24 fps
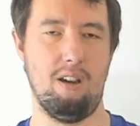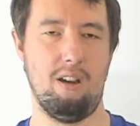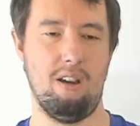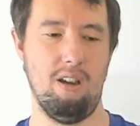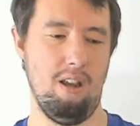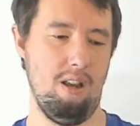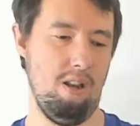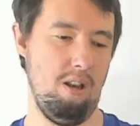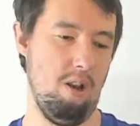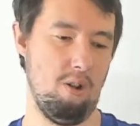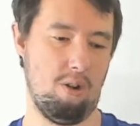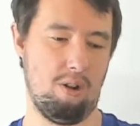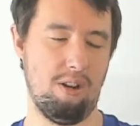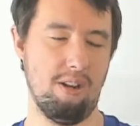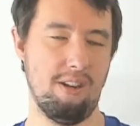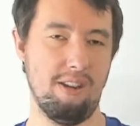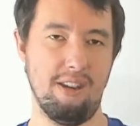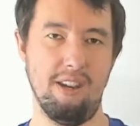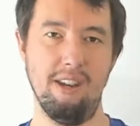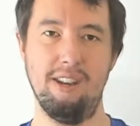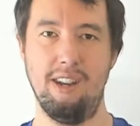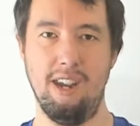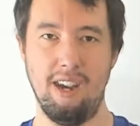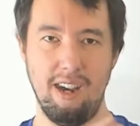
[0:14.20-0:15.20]
looks
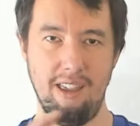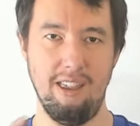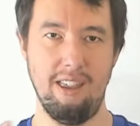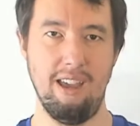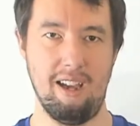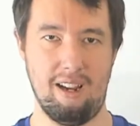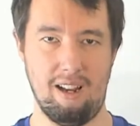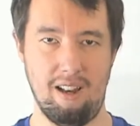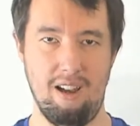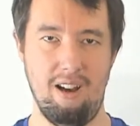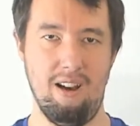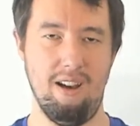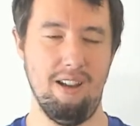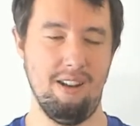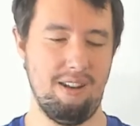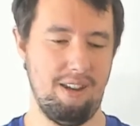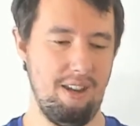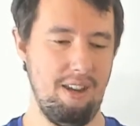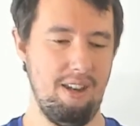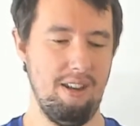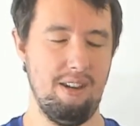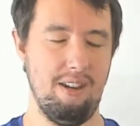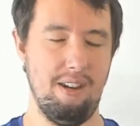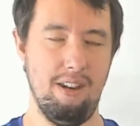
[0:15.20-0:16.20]
to see their
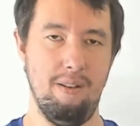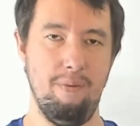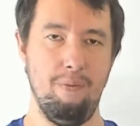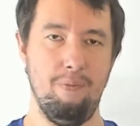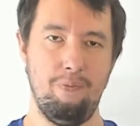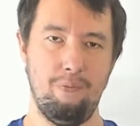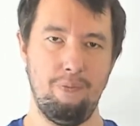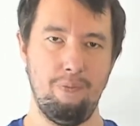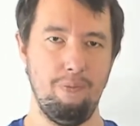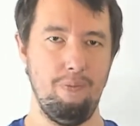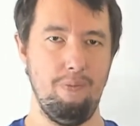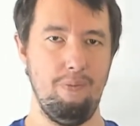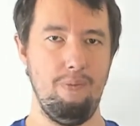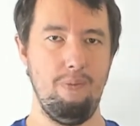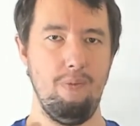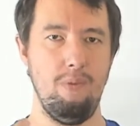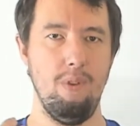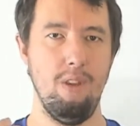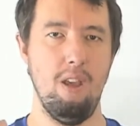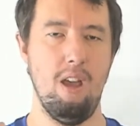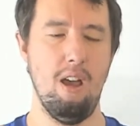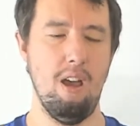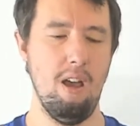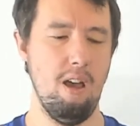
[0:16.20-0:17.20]
classes and
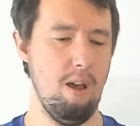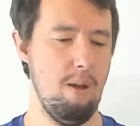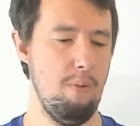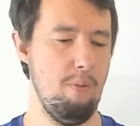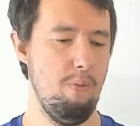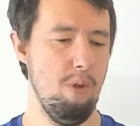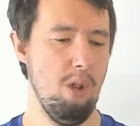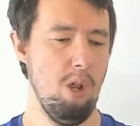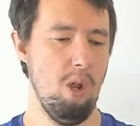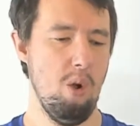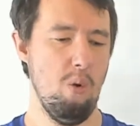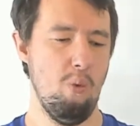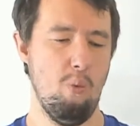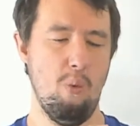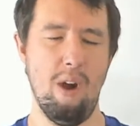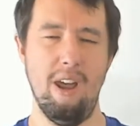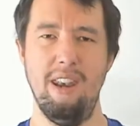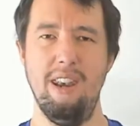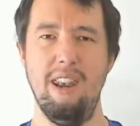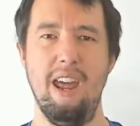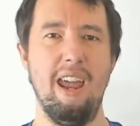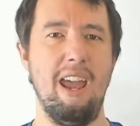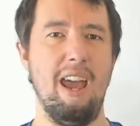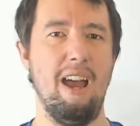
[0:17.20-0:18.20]

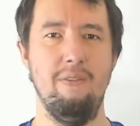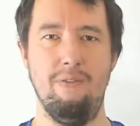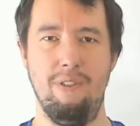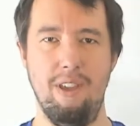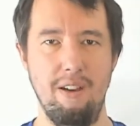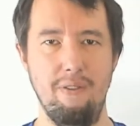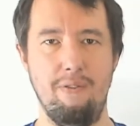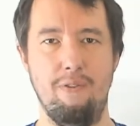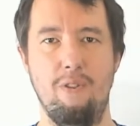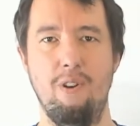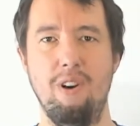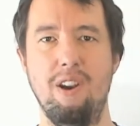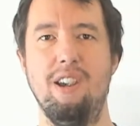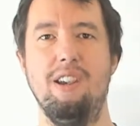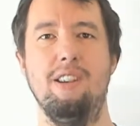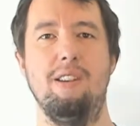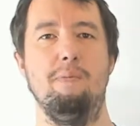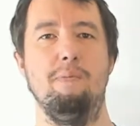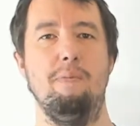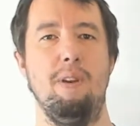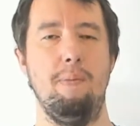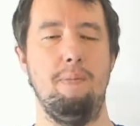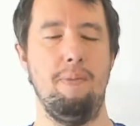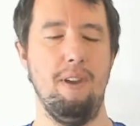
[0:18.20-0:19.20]
when they have their frees and
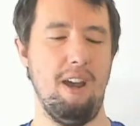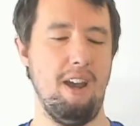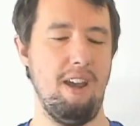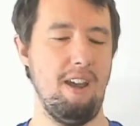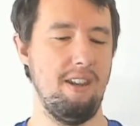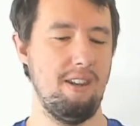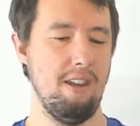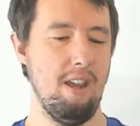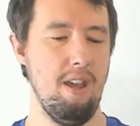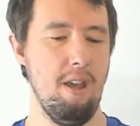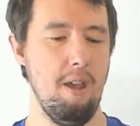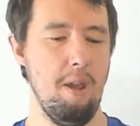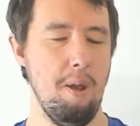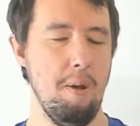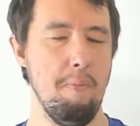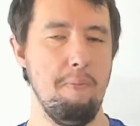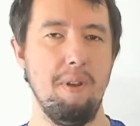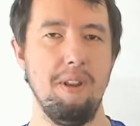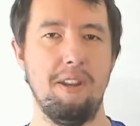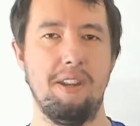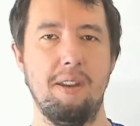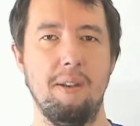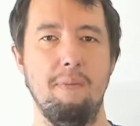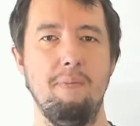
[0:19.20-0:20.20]
PPAs.
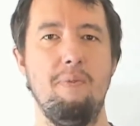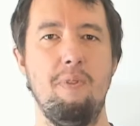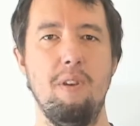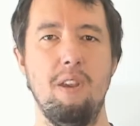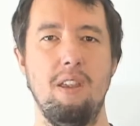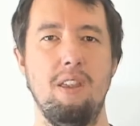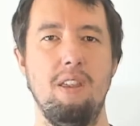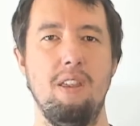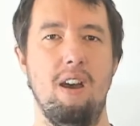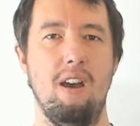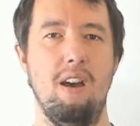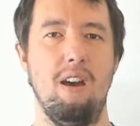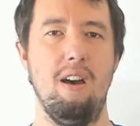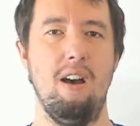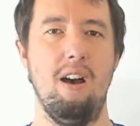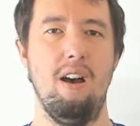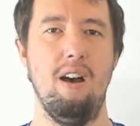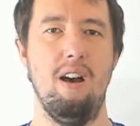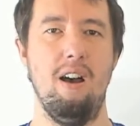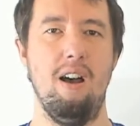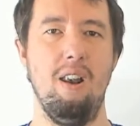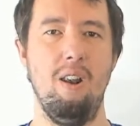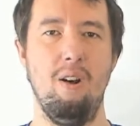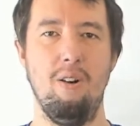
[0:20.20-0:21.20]
But something that
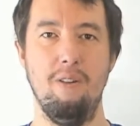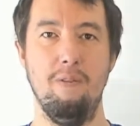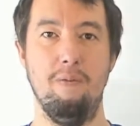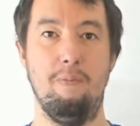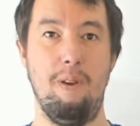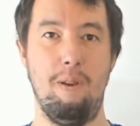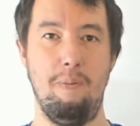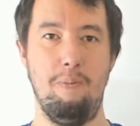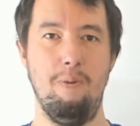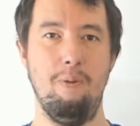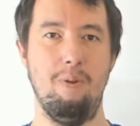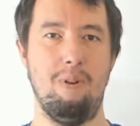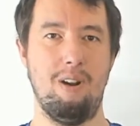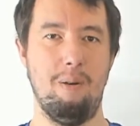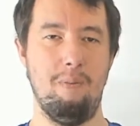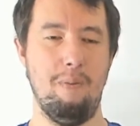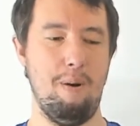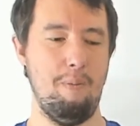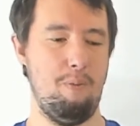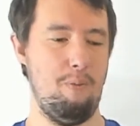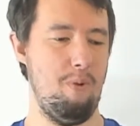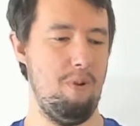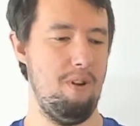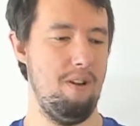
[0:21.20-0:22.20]
a lot of people come
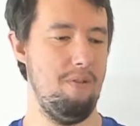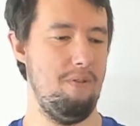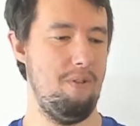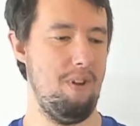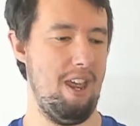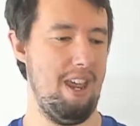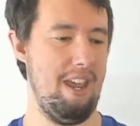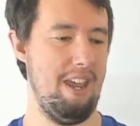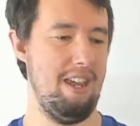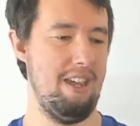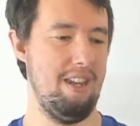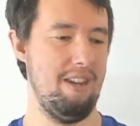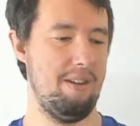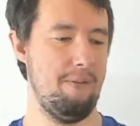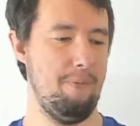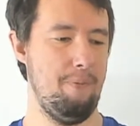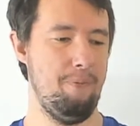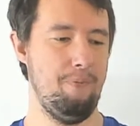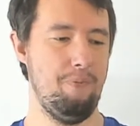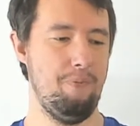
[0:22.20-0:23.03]
up with is,